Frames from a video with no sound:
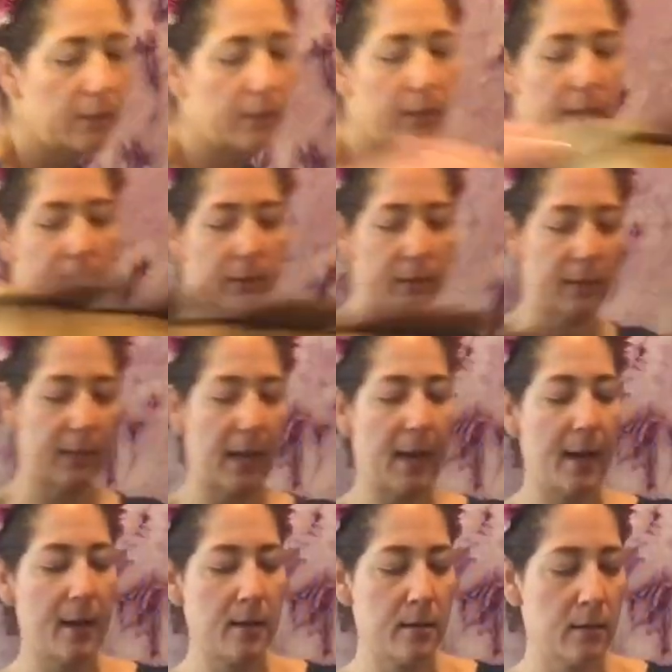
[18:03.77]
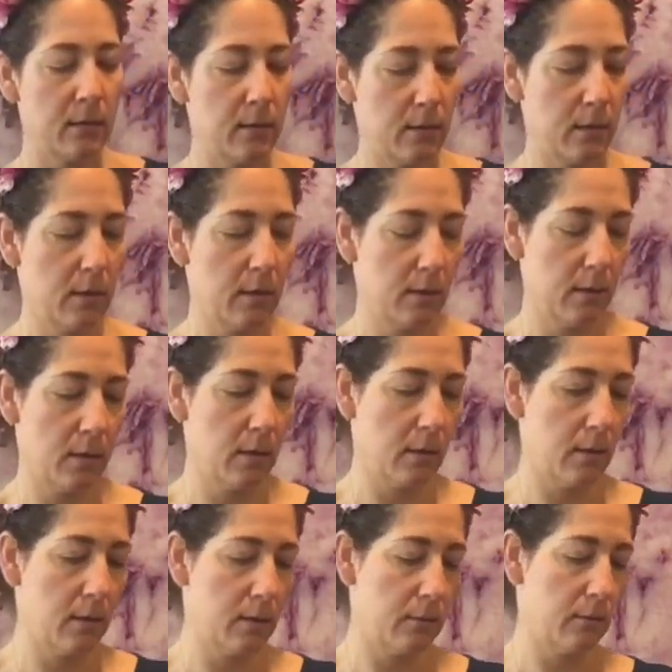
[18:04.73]
Here it is again.
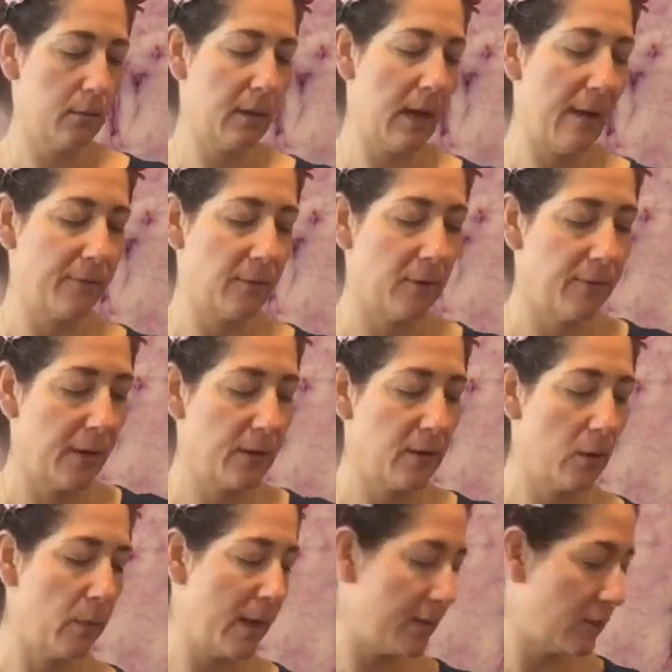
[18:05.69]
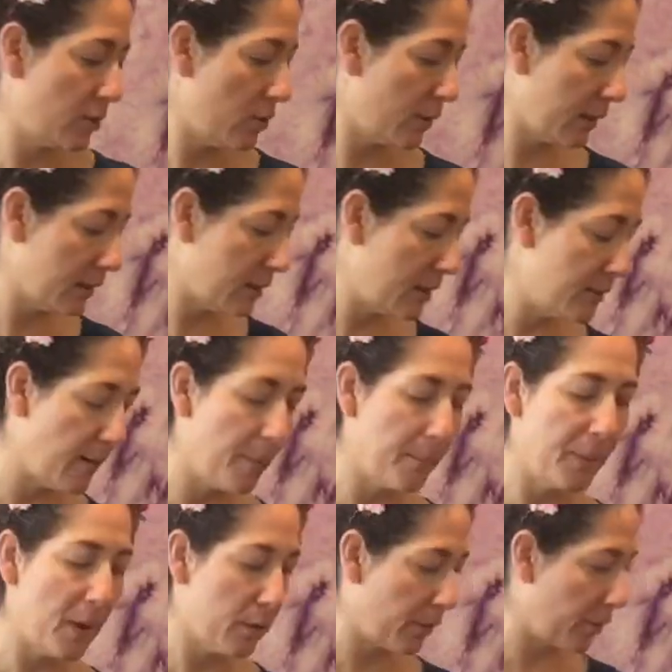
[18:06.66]
I'm gonna have to find a way so you can see
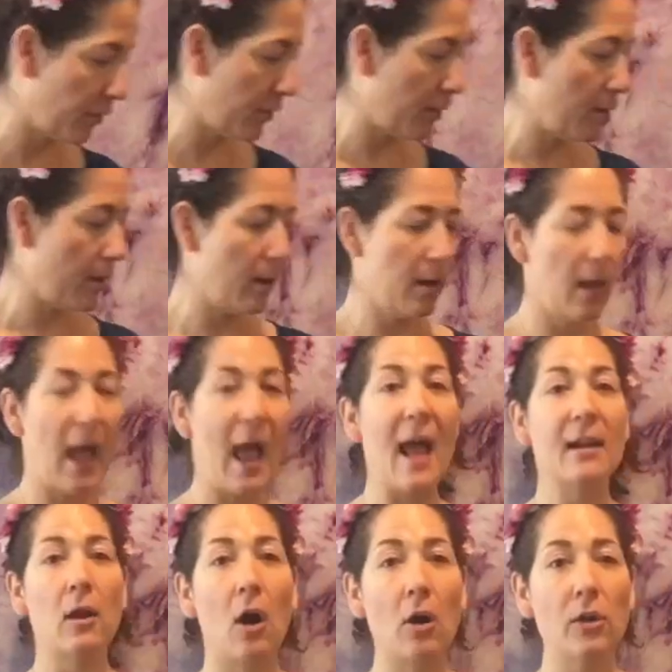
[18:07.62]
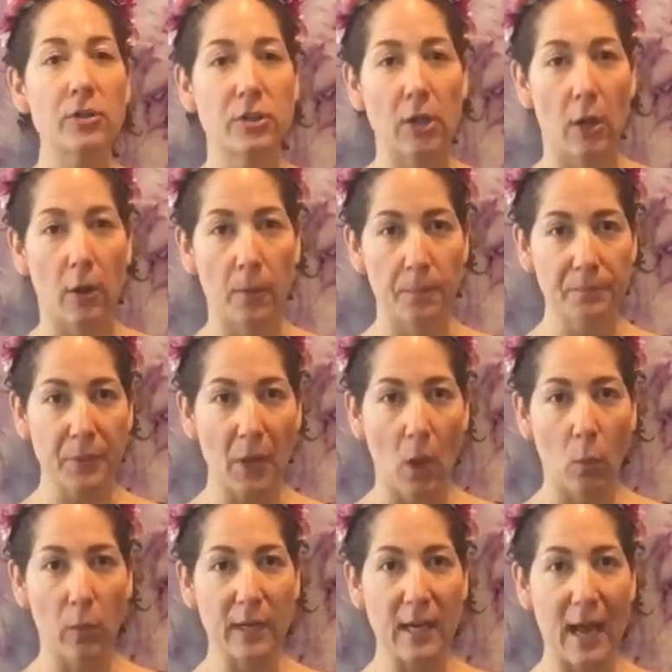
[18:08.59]
them both. And also,
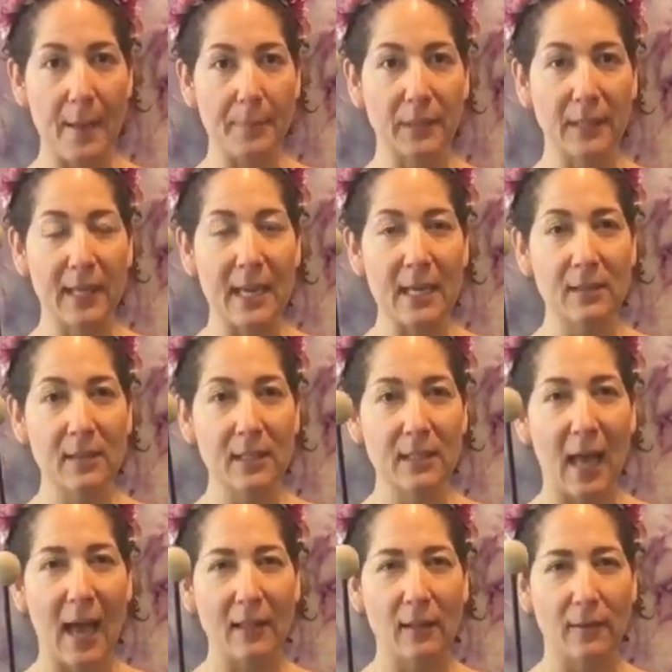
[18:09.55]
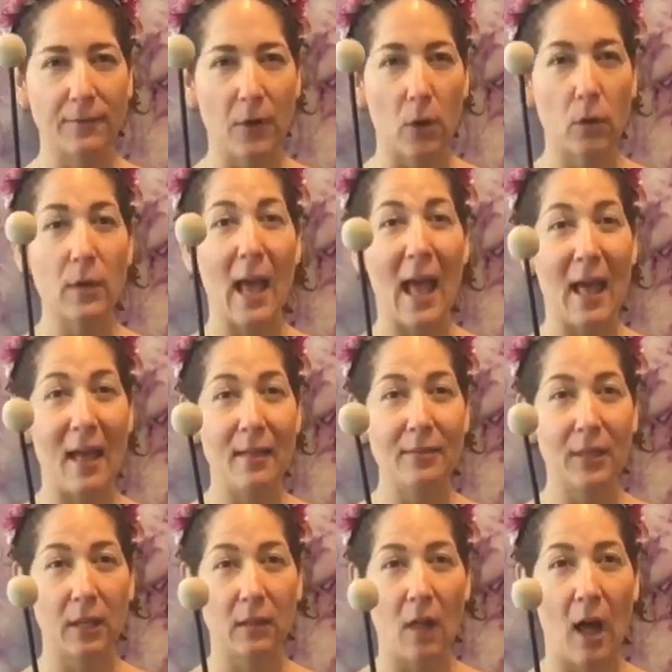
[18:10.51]
when I play the xylophone
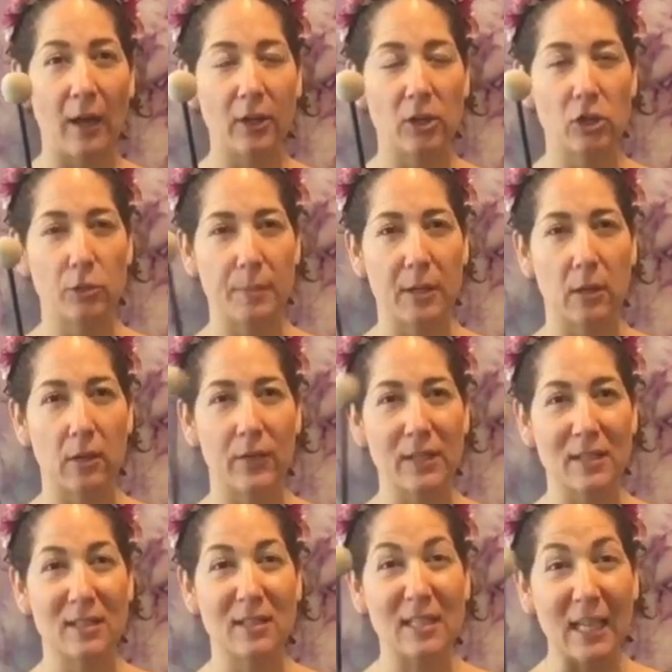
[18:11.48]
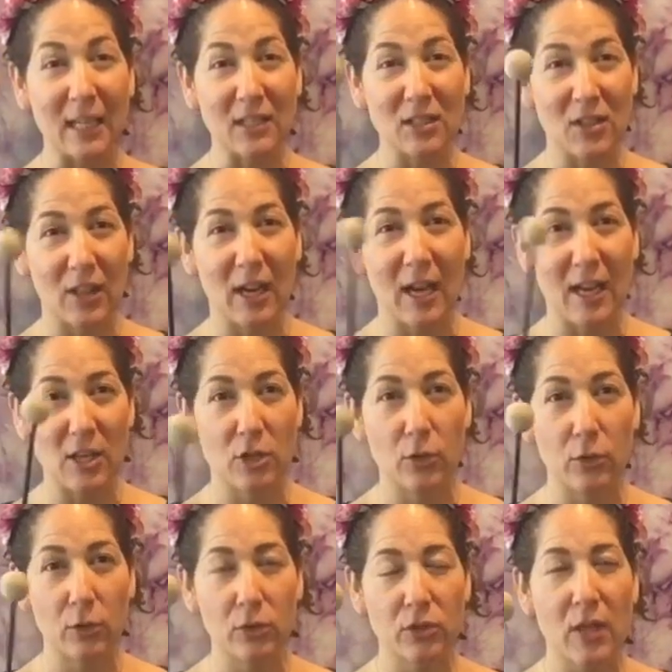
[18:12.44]
and the glockenspiel, the sticks that I
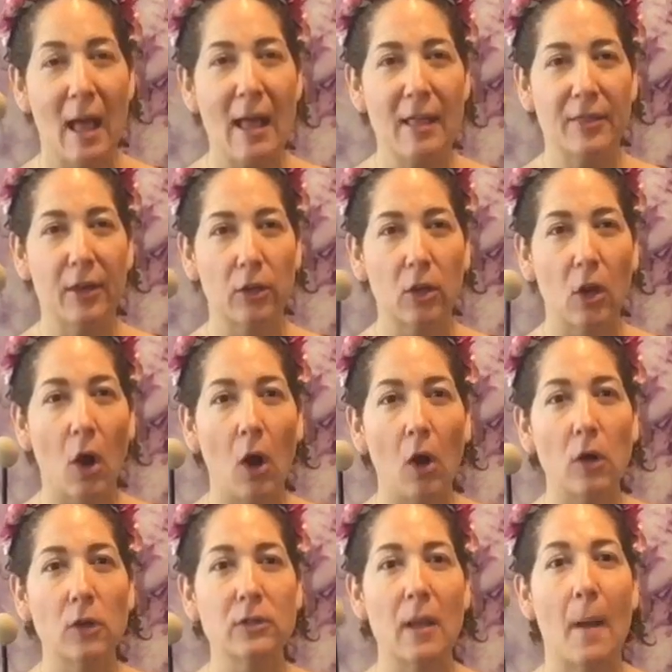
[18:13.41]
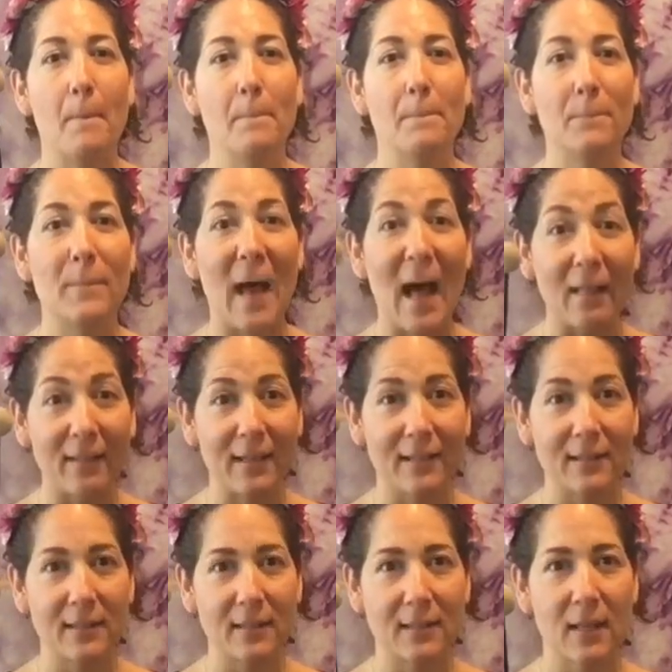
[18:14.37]
use, they're called
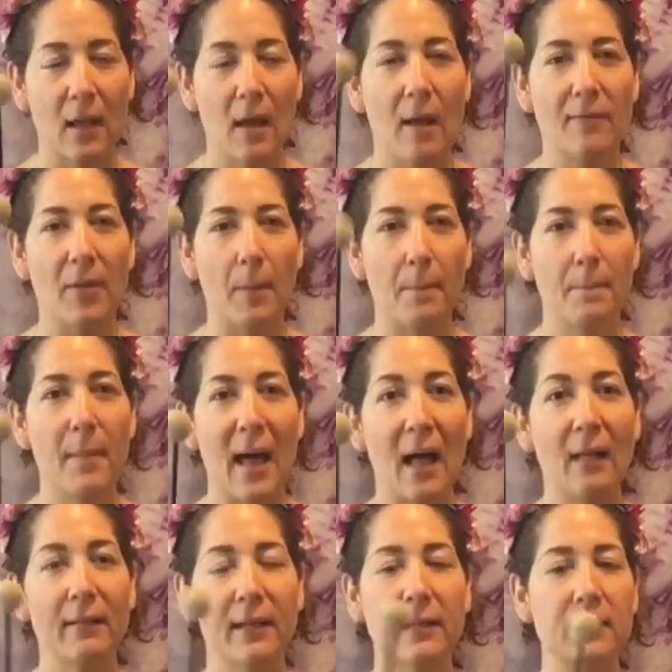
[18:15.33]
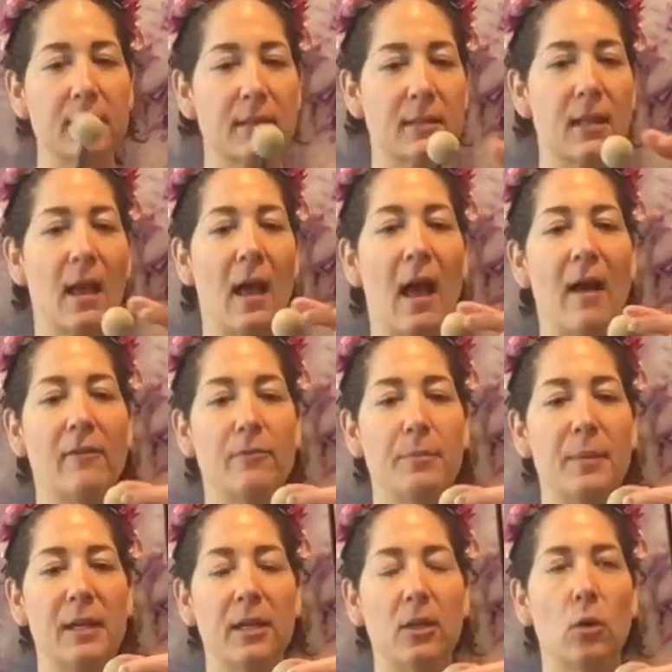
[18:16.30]
mallets. The mallets have
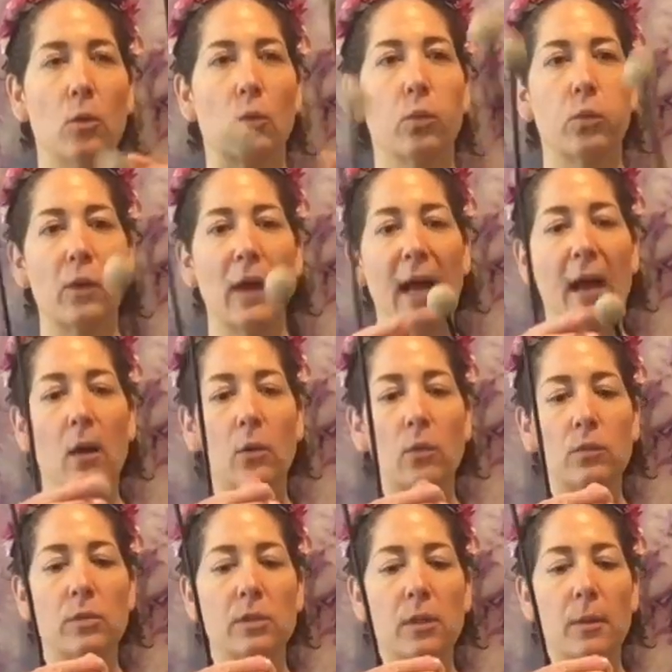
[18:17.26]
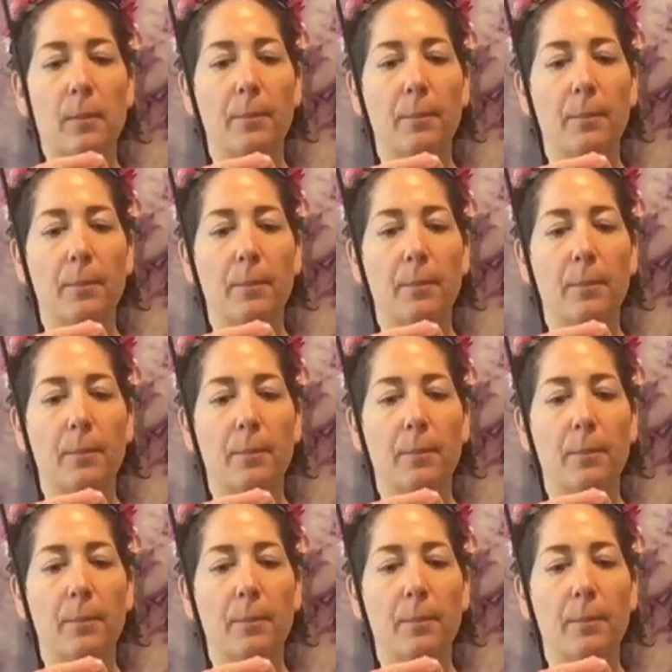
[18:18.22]
big round